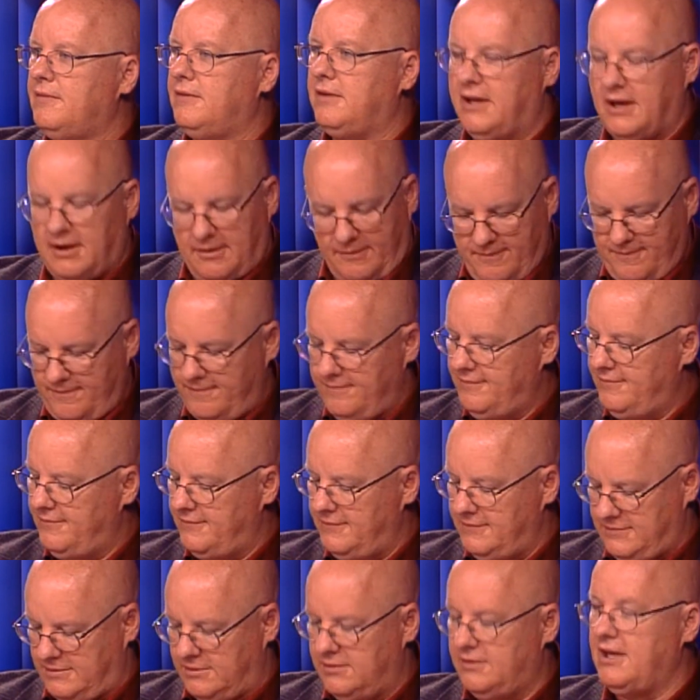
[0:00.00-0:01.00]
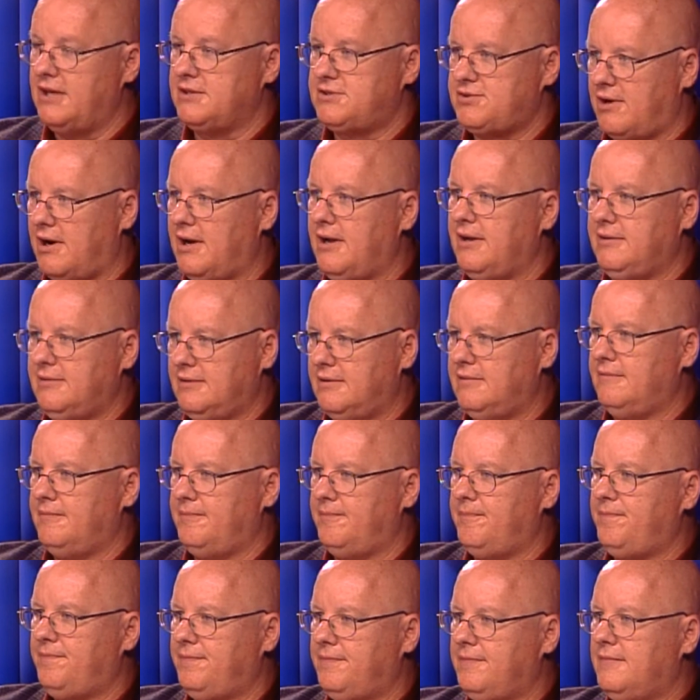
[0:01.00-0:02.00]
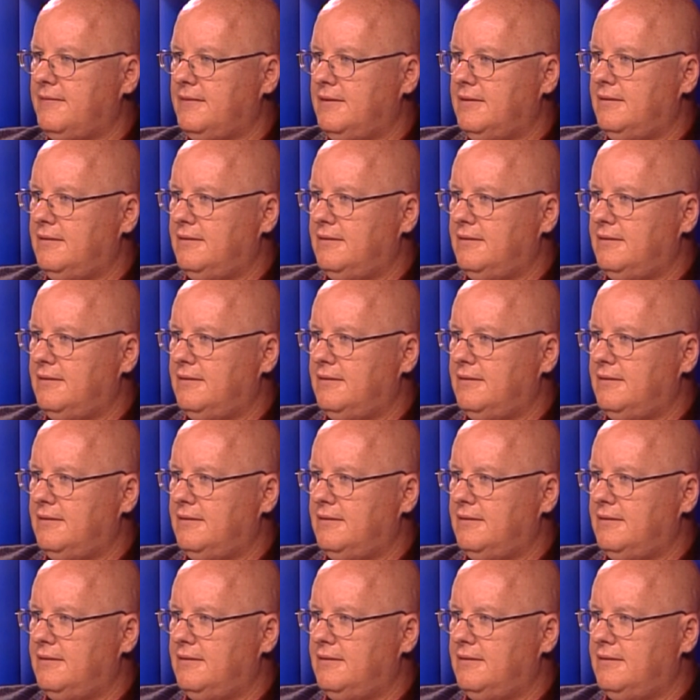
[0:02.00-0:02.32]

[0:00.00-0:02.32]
Yeah, I mean, that's right. It's, it's it's it's a